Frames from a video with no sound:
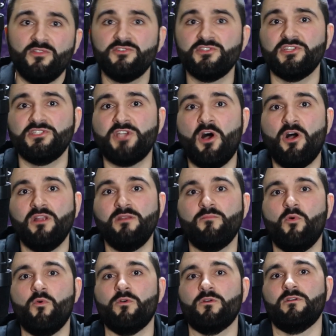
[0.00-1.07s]
And there's a ton
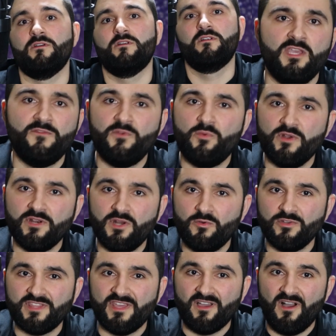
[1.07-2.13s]
more. If you want to know
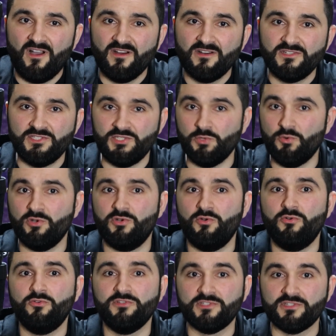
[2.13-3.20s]
what they are, do a
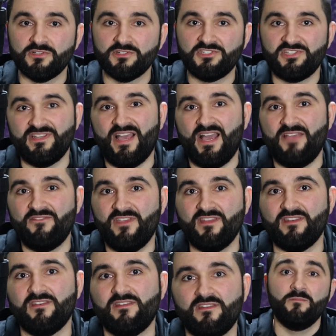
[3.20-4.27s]
Google search and dive
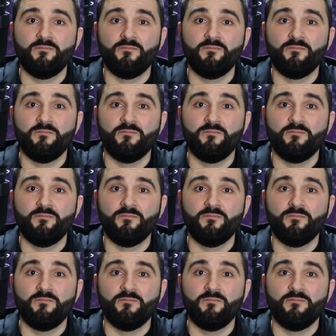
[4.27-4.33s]
in.